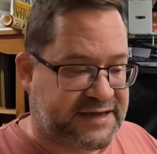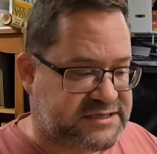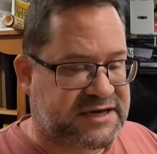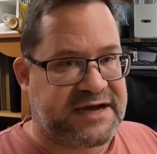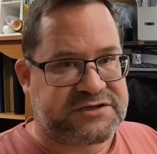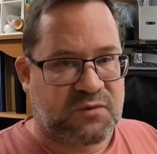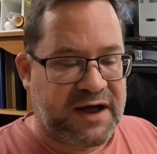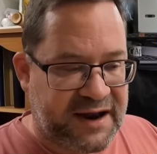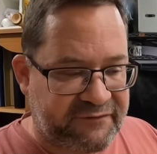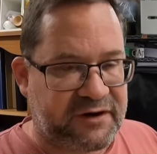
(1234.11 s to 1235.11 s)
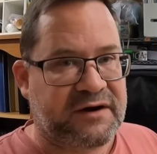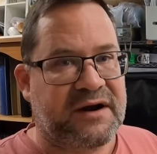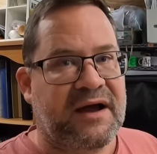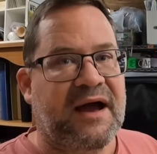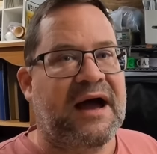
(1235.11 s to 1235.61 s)
That's nice, whatever.
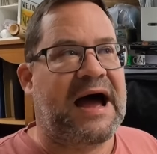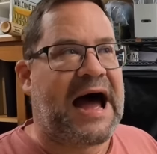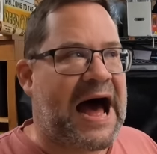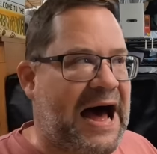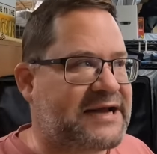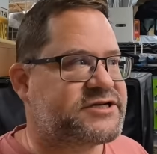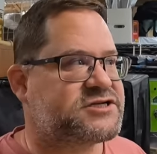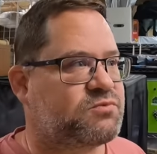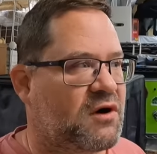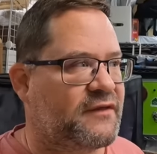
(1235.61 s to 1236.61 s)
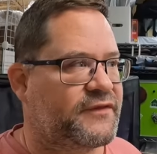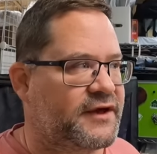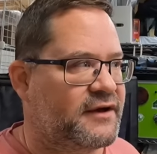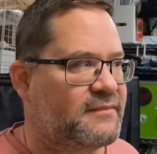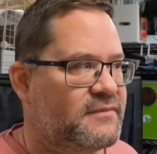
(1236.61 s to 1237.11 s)
I just want
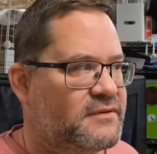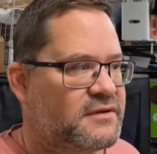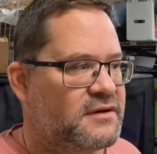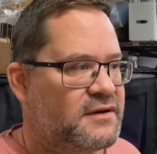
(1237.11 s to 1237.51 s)
them